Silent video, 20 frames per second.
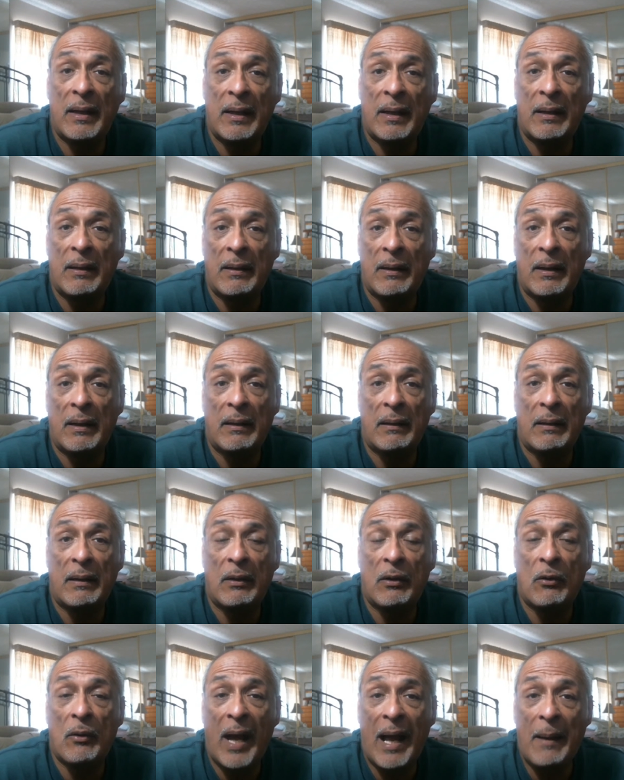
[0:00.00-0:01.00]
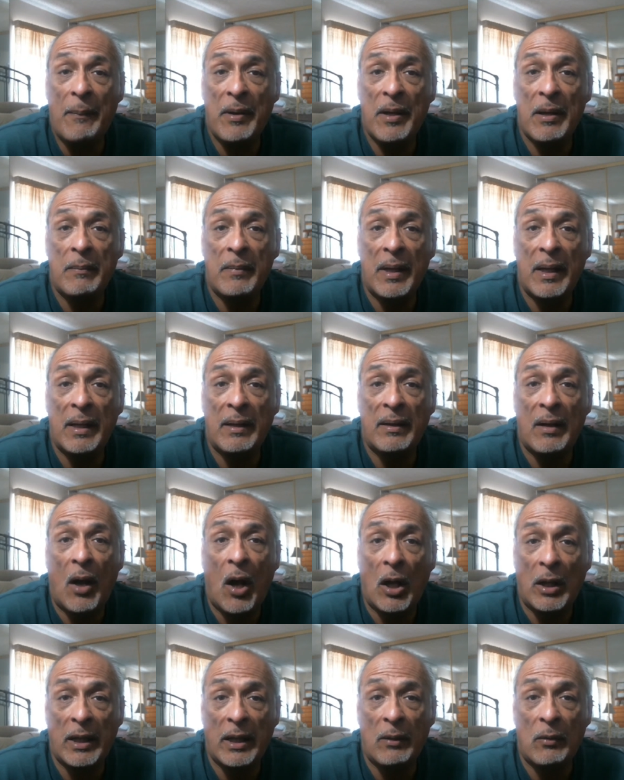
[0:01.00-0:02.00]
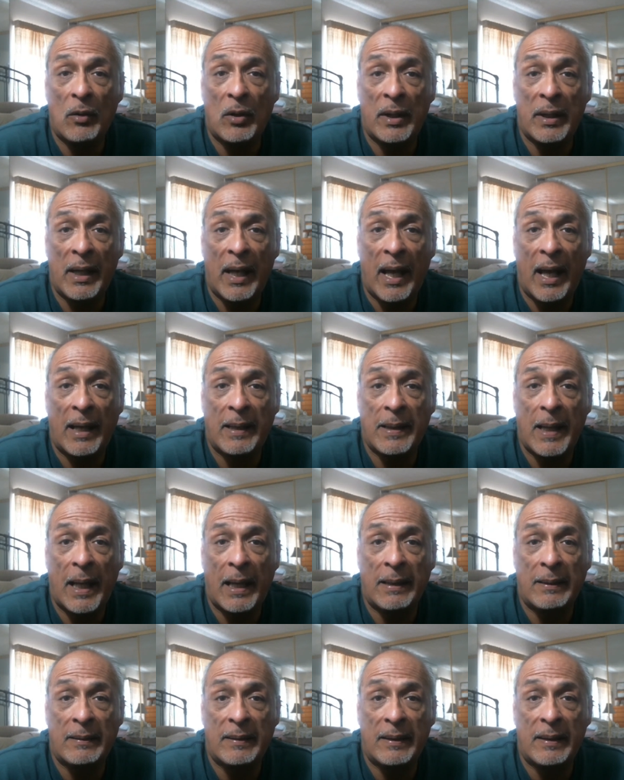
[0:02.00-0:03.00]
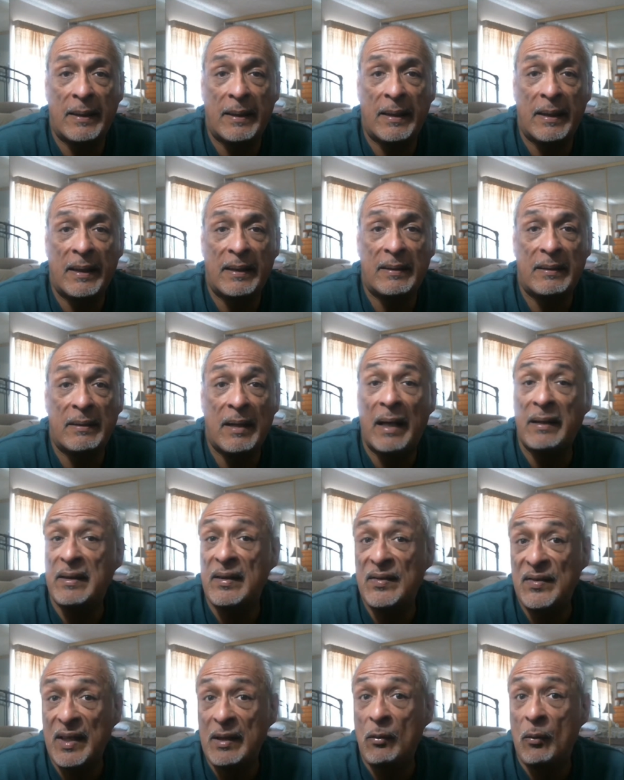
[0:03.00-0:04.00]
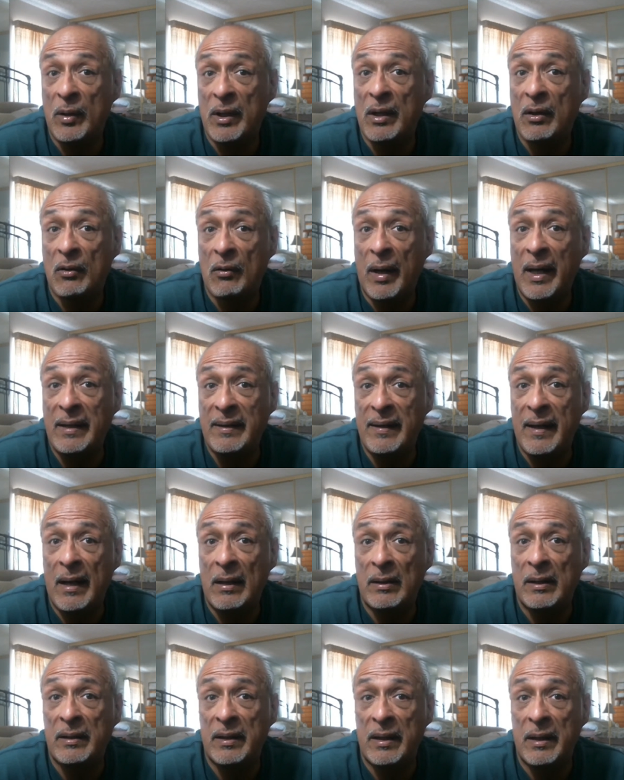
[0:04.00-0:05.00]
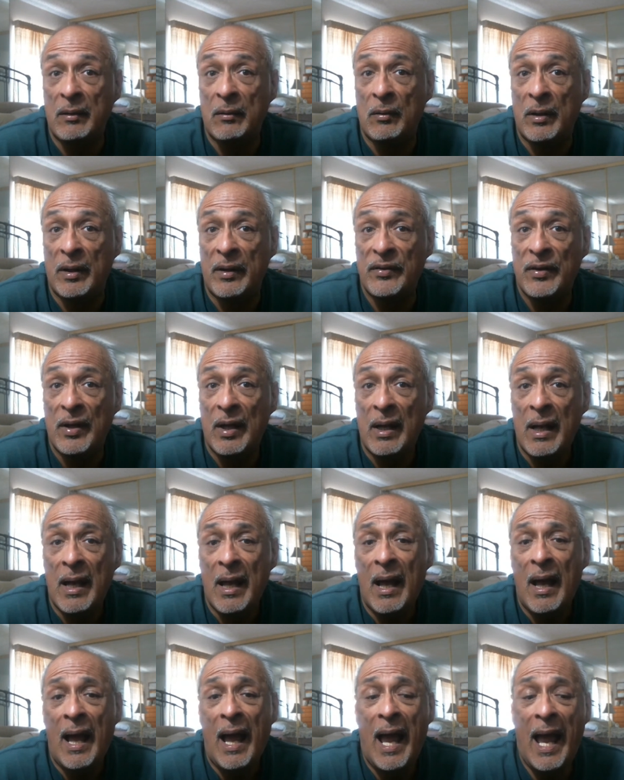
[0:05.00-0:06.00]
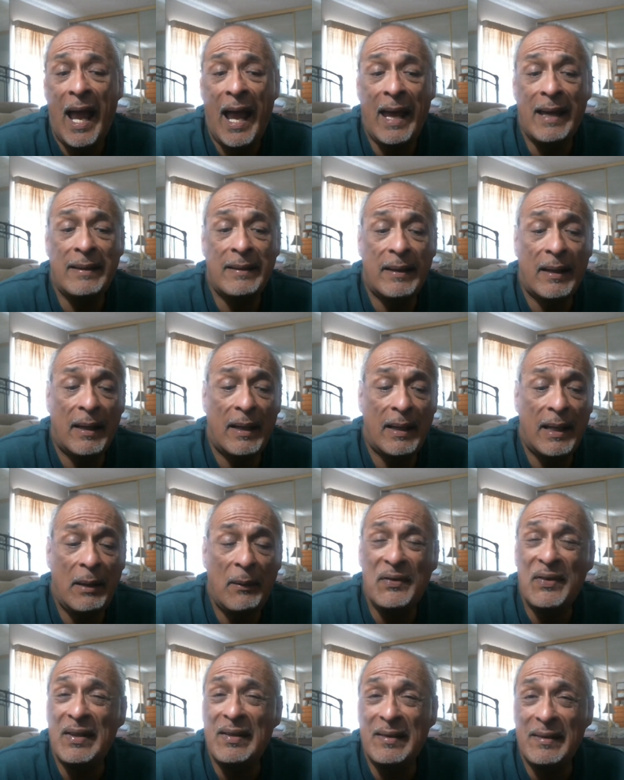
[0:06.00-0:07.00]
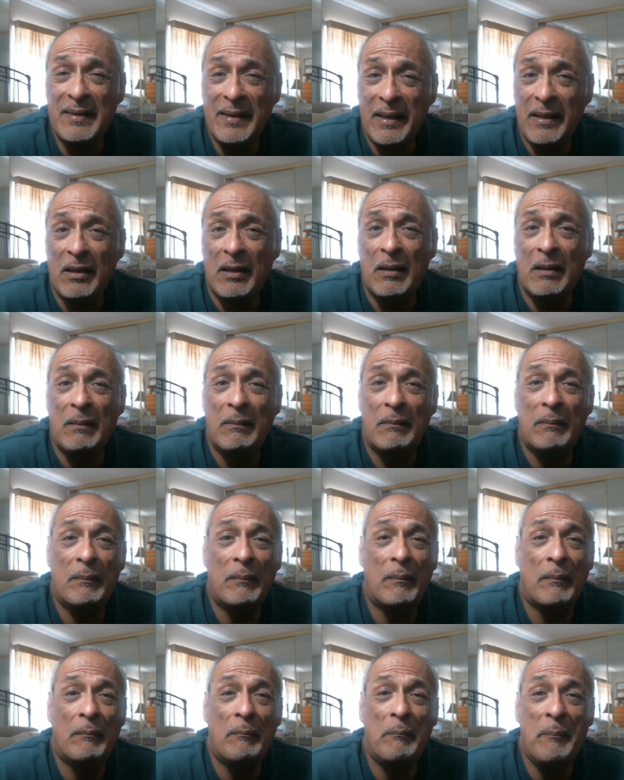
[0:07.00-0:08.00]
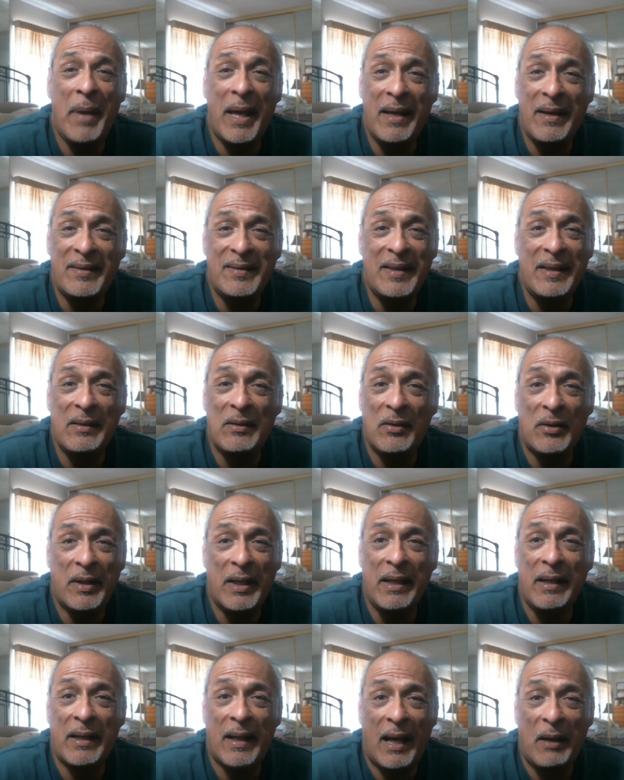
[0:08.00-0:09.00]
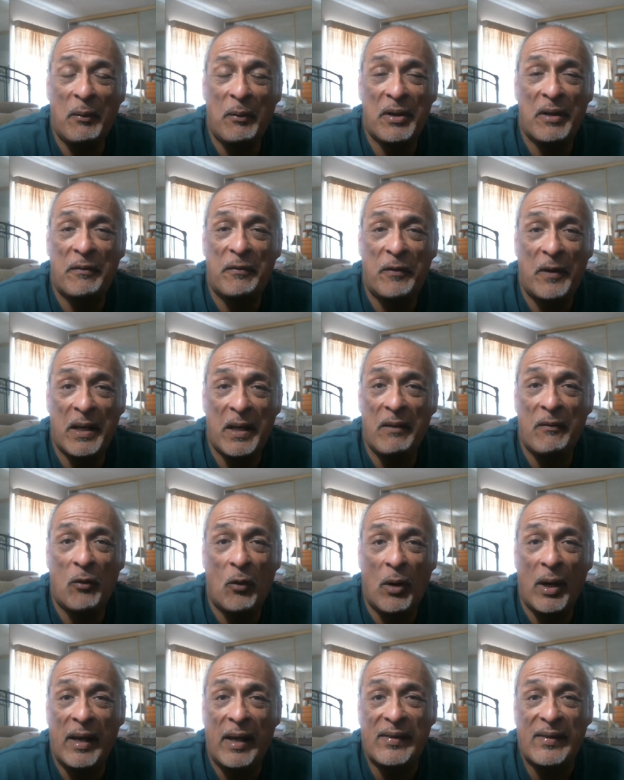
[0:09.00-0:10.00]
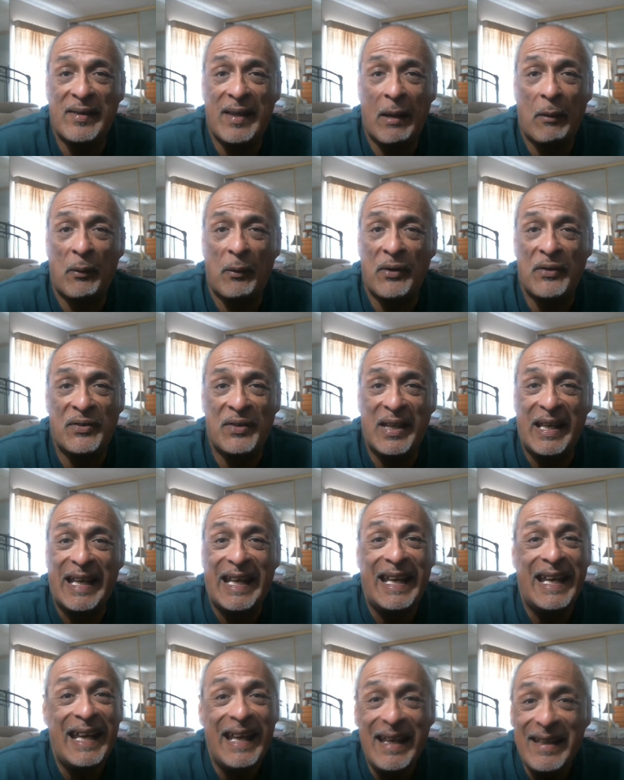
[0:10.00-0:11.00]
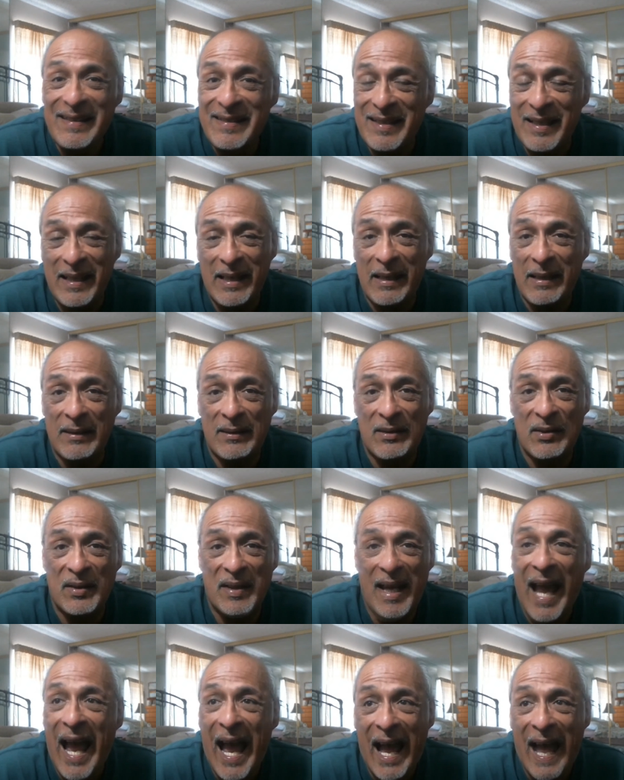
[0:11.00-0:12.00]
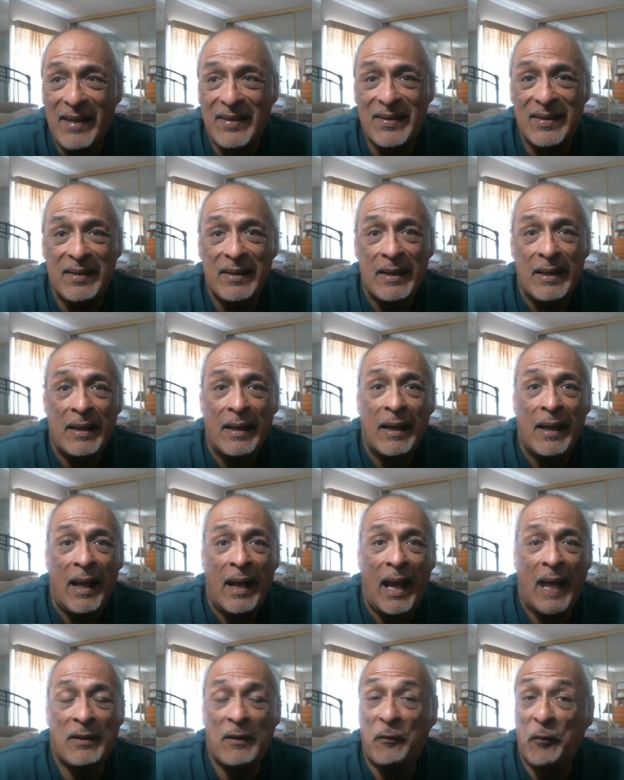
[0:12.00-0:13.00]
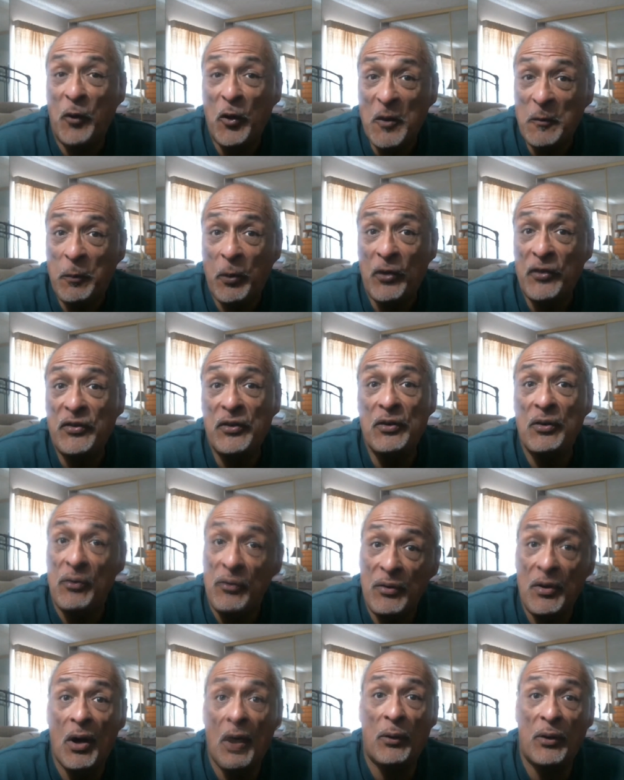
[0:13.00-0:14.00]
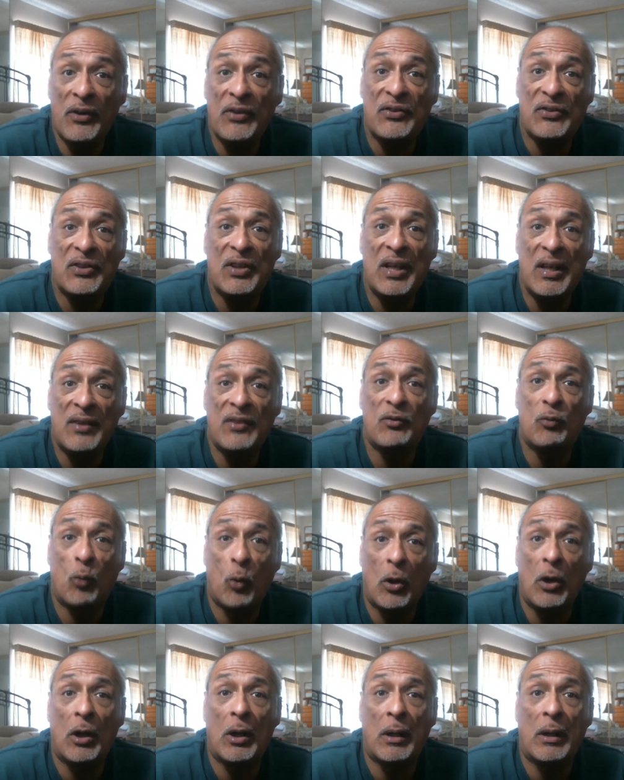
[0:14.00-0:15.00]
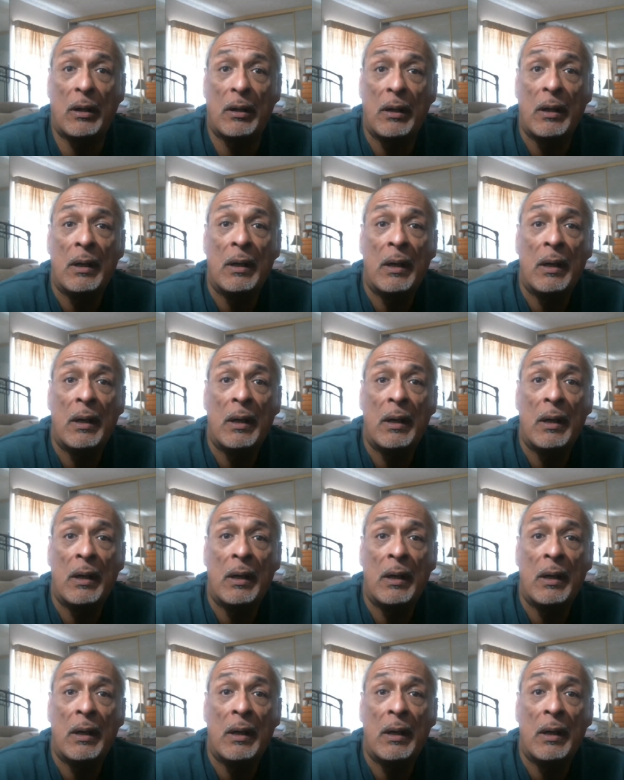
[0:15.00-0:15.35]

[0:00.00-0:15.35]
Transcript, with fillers: uh, uh grab him in Hollywood and and uh, get got to see what a great talent he was, and uh, he was this little menacing looking guy with a funny voice that was easy to cast, and the first person who noticed his work